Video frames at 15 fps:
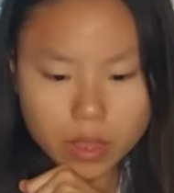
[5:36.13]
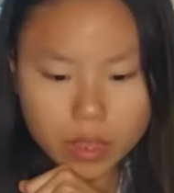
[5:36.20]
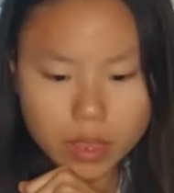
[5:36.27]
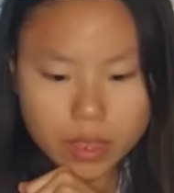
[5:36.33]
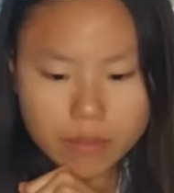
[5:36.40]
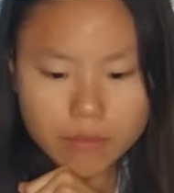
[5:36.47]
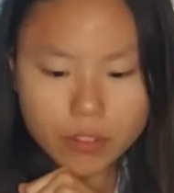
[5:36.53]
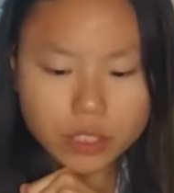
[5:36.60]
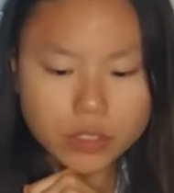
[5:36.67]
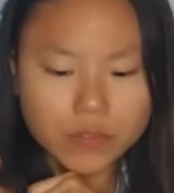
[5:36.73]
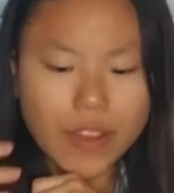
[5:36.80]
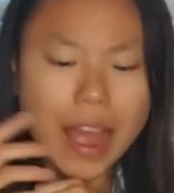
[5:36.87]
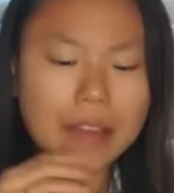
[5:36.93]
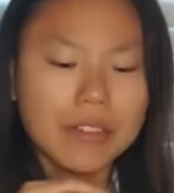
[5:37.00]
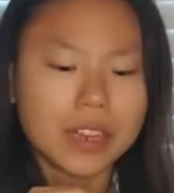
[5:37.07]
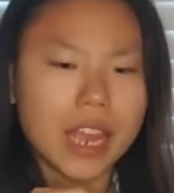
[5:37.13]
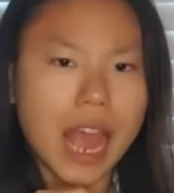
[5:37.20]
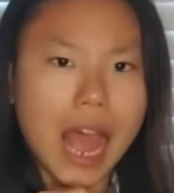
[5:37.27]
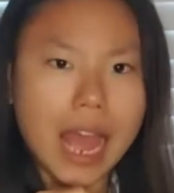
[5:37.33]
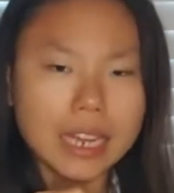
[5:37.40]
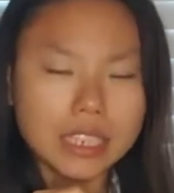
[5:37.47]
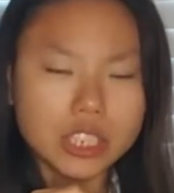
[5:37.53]
In verse 5, it
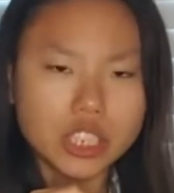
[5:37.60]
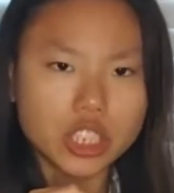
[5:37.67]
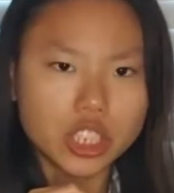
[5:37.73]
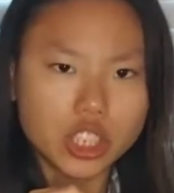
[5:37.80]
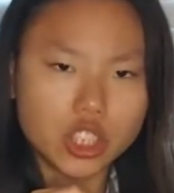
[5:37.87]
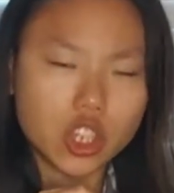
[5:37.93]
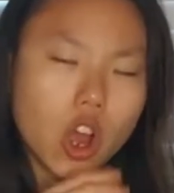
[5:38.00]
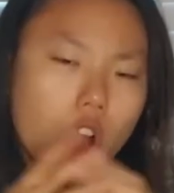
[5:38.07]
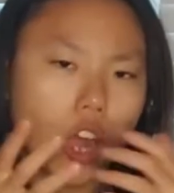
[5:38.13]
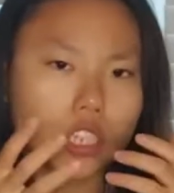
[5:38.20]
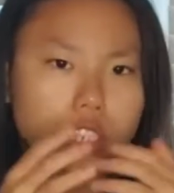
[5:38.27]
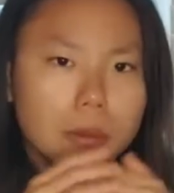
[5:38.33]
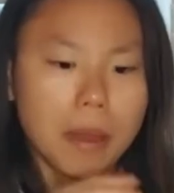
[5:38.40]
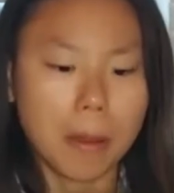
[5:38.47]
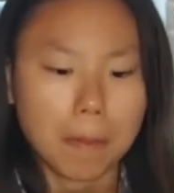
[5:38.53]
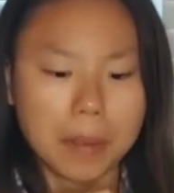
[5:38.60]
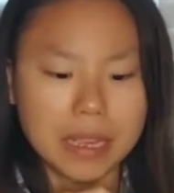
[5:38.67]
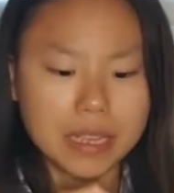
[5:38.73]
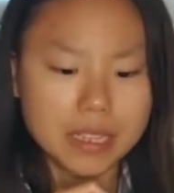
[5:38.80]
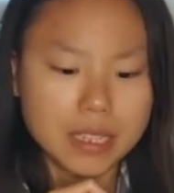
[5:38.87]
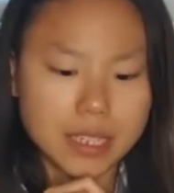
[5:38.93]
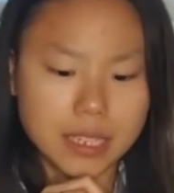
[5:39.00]
kind of just talks about
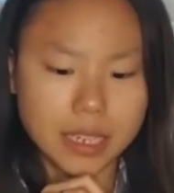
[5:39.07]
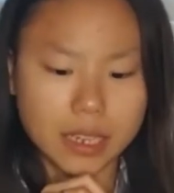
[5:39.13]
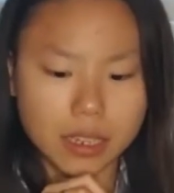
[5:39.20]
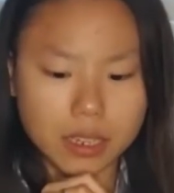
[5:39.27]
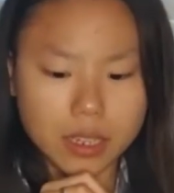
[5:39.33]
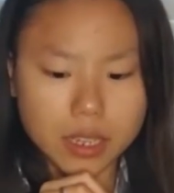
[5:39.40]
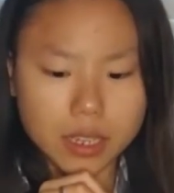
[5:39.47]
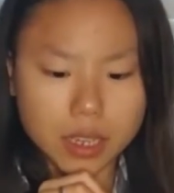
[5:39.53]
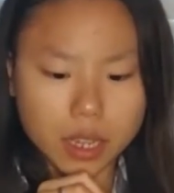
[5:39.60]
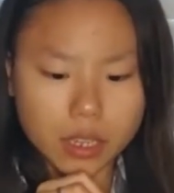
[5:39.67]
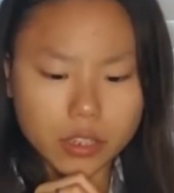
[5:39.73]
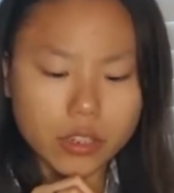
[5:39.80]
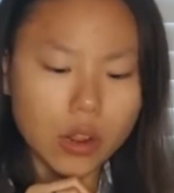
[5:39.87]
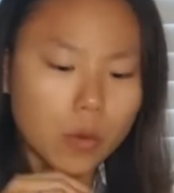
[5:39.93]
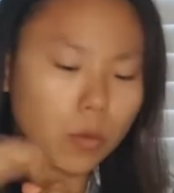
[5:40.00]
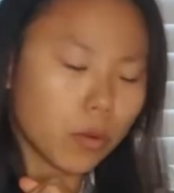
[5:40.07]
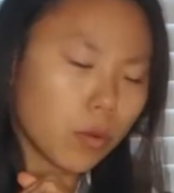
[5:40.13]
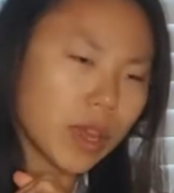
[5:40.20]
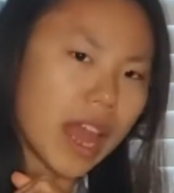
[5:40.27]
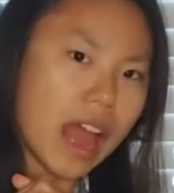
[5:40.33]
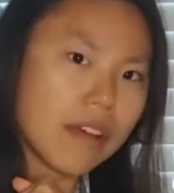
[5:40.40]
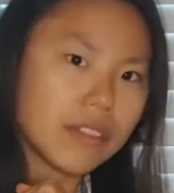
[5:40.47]
peace here.
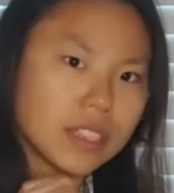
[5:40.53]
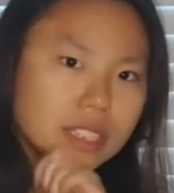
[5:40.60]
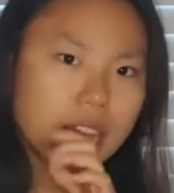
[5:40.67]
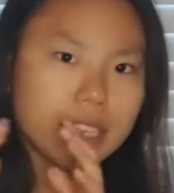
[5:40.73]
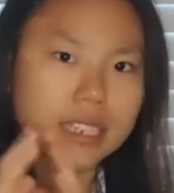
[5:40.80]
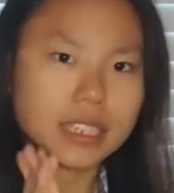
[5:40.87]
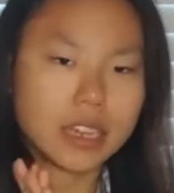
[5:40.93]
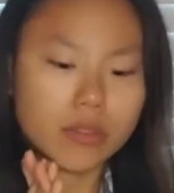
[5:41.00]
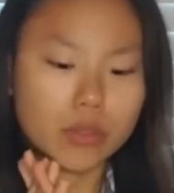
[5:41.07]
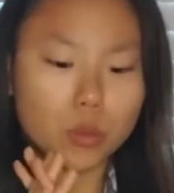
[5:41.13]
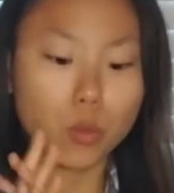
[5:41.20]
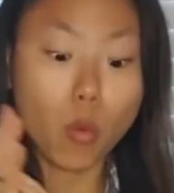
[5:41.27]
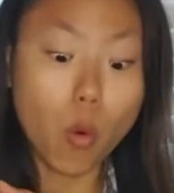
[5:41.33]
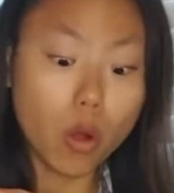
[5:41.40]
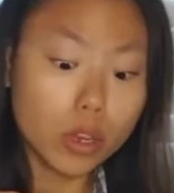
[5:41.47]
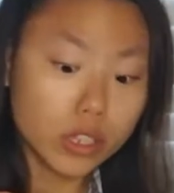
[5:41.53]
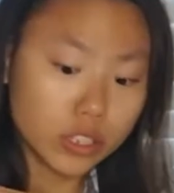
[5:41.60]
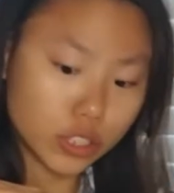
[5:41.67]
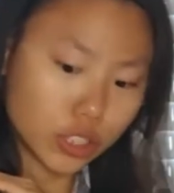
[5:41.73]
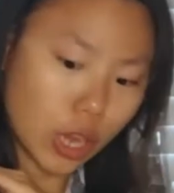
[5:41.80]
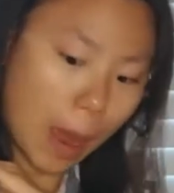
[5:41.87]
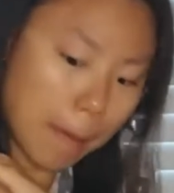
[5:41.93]
We have this idea of the
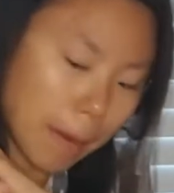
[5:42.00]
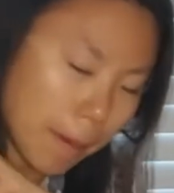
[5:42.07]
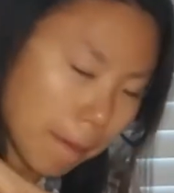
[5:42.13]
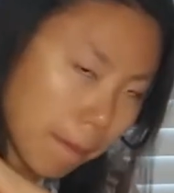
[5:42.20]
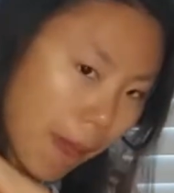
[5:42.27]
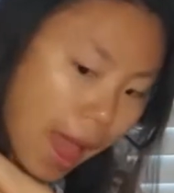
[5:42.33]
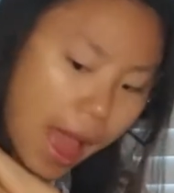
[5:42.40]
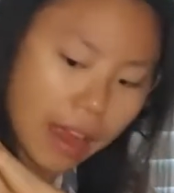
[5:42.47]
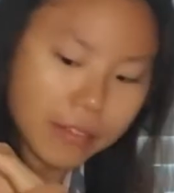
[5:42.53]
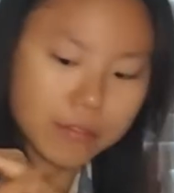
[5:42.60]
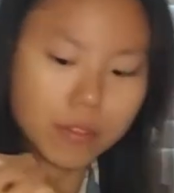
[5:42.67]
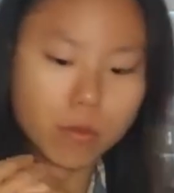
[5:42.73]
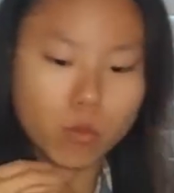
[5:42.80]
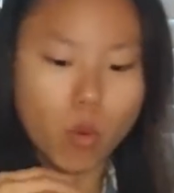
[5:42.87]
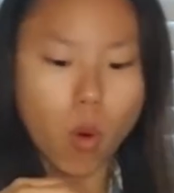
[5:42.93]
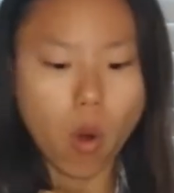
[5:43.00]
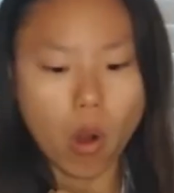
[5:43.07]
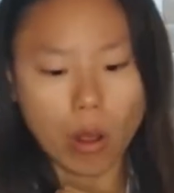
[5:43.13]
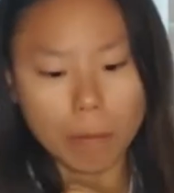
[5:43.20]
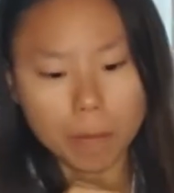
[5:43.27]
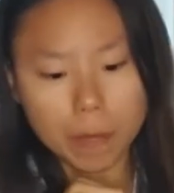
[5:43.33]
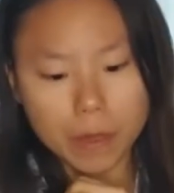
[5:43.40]
warriors coming back from
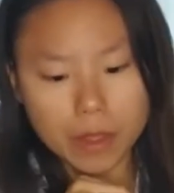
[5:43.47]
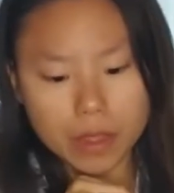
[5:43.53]
war.